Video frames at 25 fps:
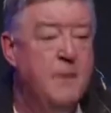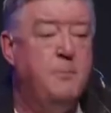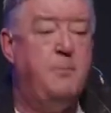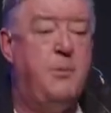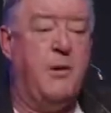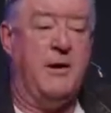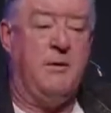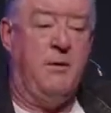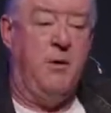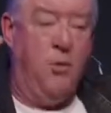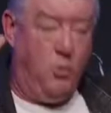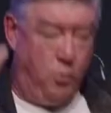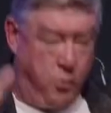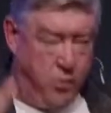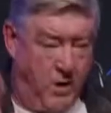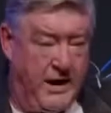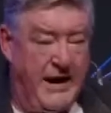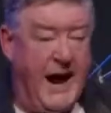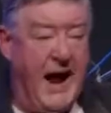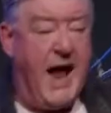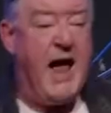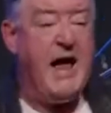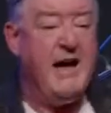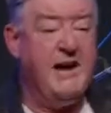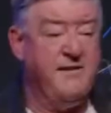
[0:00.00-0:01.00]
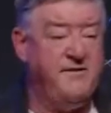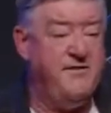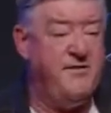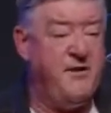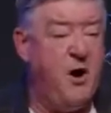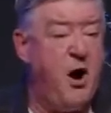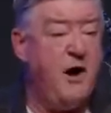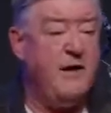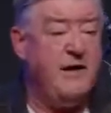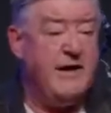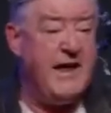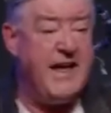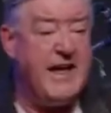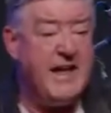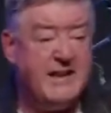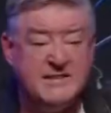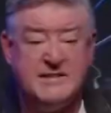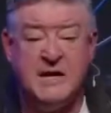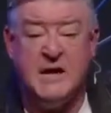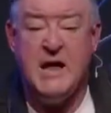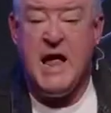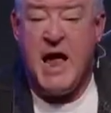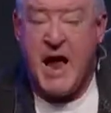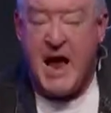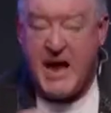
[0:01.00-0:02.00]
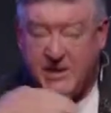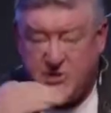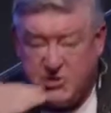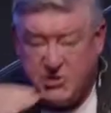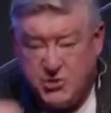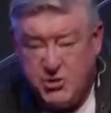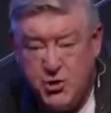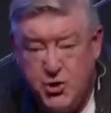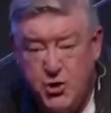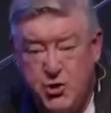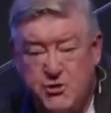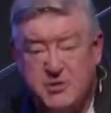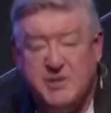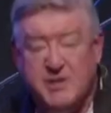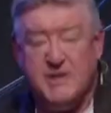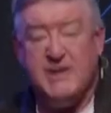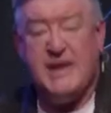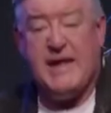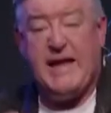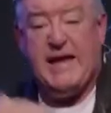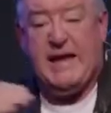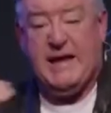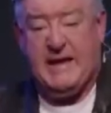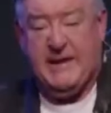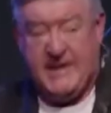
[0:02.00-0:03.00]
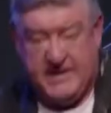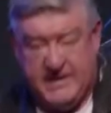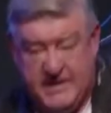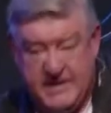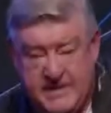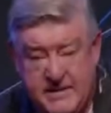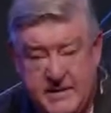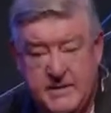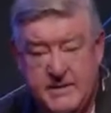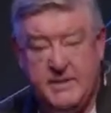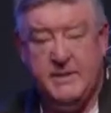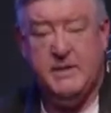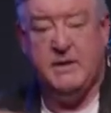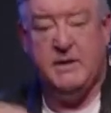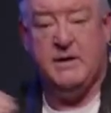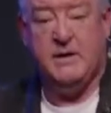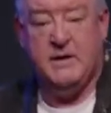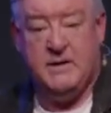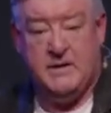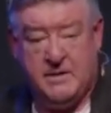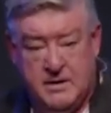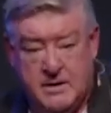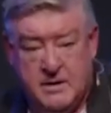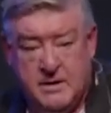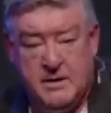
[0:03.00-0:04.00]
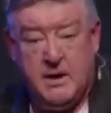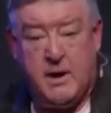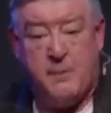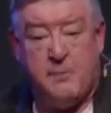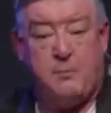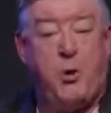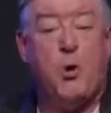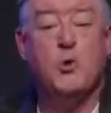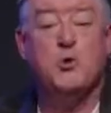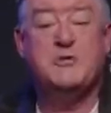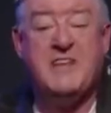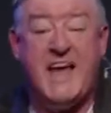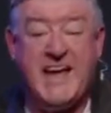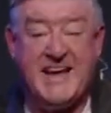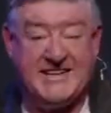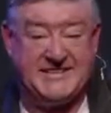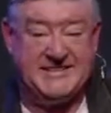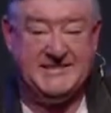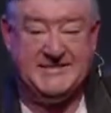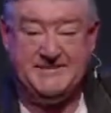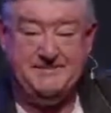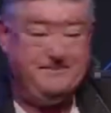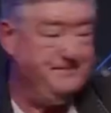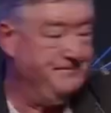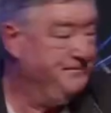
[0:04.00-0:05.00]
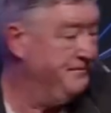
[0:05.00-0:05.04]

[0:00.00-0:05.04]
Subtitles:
But what I have found is it's usually a process.